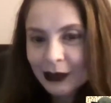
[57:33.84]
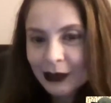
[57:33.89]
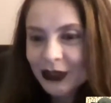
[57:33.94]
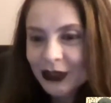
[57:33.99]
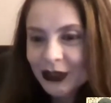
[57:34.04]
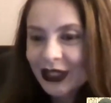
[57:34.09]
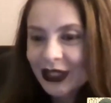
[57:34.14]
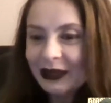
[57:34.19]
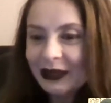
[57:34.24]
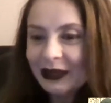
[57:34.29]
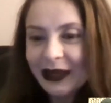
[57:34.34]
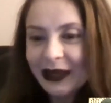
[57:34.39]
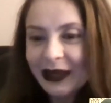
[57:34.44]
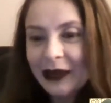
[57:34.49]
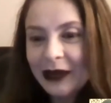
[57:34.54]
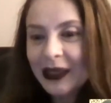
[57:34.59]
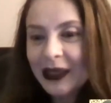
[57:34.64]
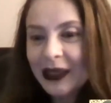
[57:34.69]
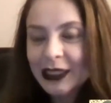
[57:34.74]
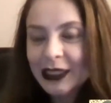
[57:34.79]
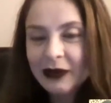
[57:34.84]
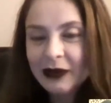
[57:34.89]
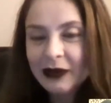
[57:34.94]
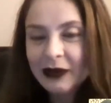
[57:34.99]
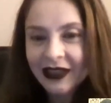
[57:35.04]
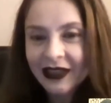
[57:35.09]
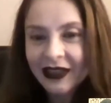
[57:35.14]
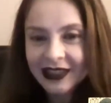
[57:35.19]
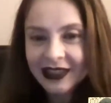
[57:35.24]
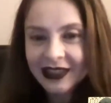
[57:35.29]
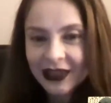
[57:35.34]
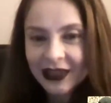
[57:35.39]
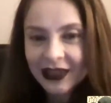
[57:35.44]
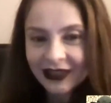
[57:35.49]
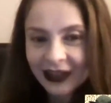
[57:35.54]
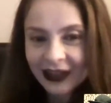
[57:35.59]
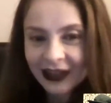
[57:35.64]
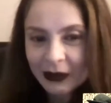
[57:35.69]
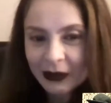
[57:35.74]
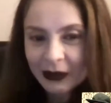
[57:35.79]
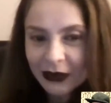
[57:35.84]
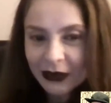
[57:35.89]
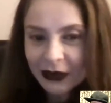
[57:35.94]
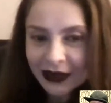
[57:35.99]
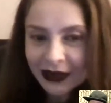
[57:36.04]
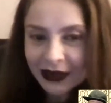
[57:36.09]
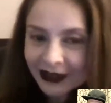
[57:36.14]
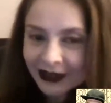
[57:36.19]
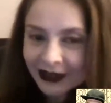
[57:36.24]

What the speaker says: Make him like spell this out at the airport.